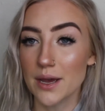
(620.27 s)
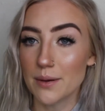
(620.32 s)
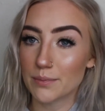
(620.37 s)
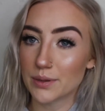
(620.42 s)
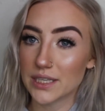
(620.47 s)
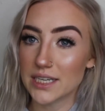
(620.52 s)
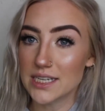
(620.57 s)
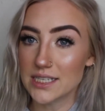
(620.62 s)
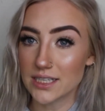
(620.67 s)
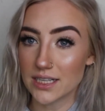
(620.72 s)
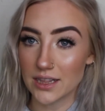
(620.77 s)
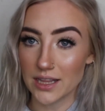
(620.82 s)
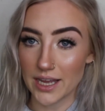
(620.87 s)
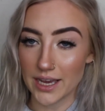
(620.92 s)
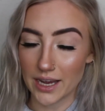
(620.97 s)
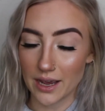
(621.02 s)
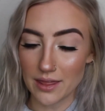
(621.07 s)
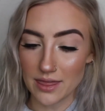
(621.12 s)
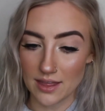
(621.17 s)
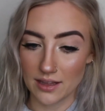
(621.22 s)
please
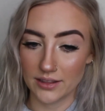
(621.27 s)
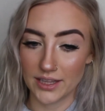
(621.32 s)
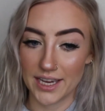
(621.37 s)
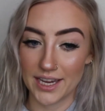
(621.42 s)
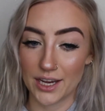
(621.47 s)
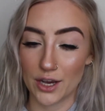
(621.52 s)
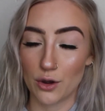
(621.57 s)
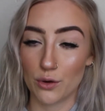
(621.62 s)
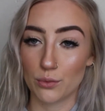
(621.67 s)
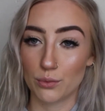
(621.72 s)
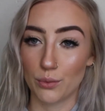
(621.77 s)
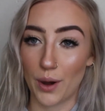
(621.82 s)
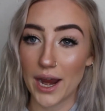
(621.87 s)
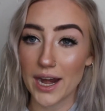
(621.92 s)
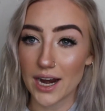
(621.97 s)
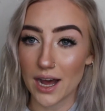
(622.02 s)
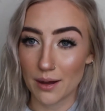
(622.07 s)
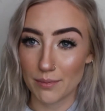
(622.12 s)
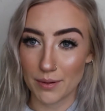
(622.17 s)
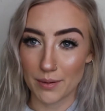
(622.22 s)
click the link
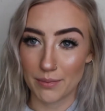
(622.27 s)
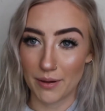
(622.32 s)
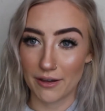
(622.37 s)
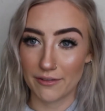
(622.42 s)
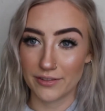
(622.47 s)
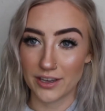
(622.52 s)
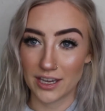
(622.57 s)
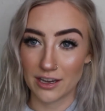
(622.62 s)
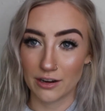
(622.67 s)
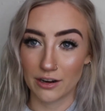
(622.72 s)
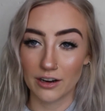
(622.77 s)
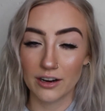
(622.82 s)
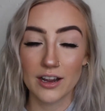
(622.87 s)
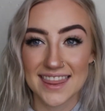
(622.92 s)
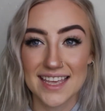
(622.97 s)
right up above here.